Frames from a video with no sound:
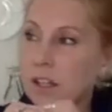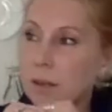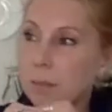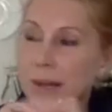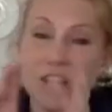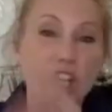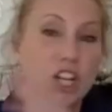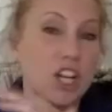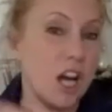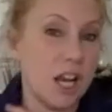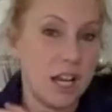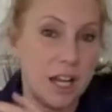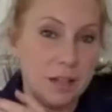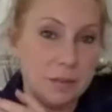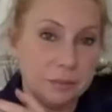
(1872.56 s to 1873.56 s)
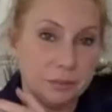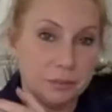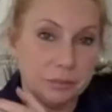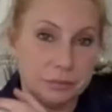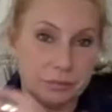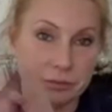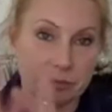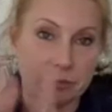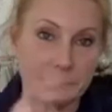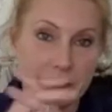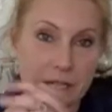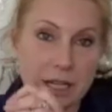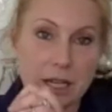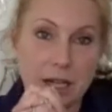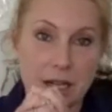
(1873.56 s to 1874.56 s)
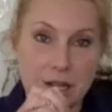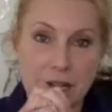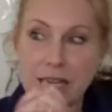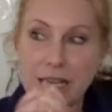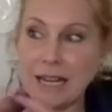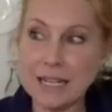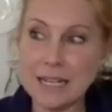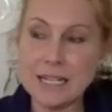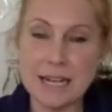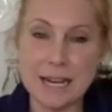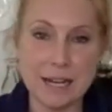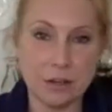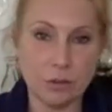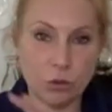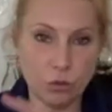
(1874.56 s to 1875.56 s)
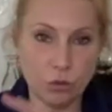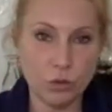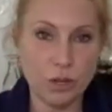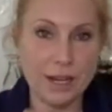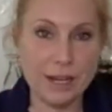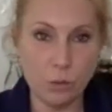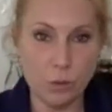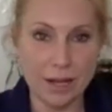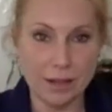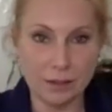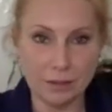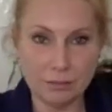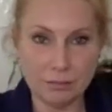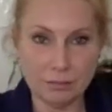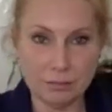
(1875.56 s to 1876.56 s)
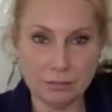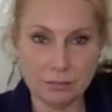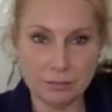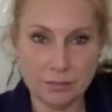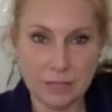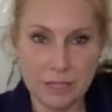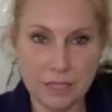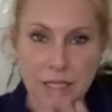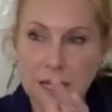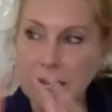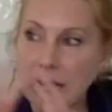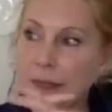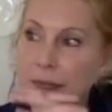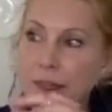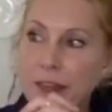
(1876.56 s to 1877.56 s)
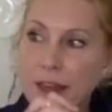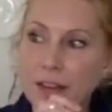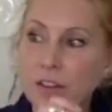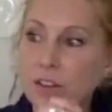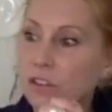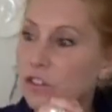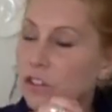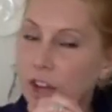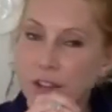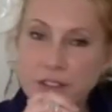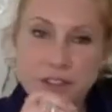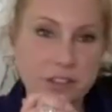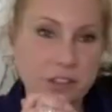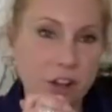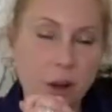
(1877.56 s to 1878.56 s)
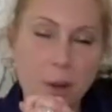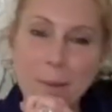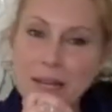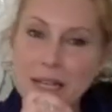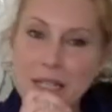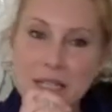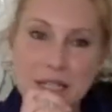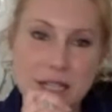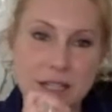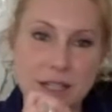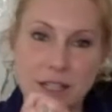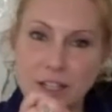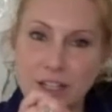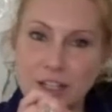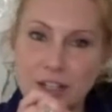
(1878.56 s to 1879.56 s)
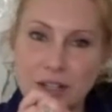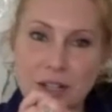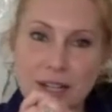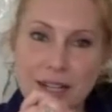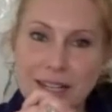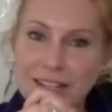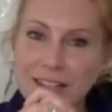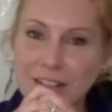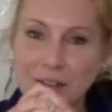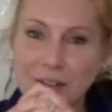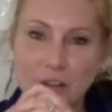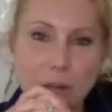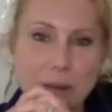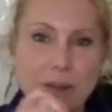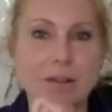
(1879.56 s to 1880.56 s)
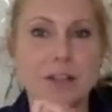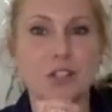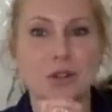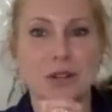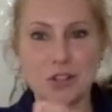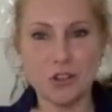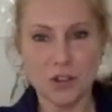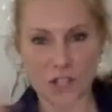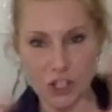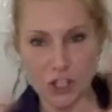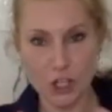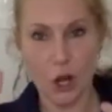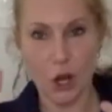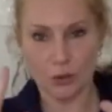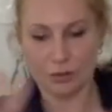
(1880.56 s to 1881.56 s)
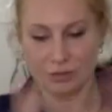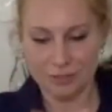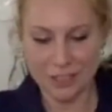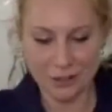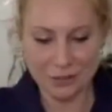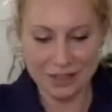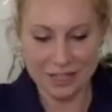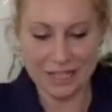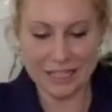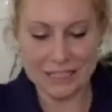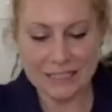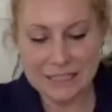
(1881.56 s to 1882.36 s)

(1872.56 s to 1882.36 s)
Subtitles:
pick your colour, clean it down really well, and then just start painting. You know, no barriers to entry. Just go with it.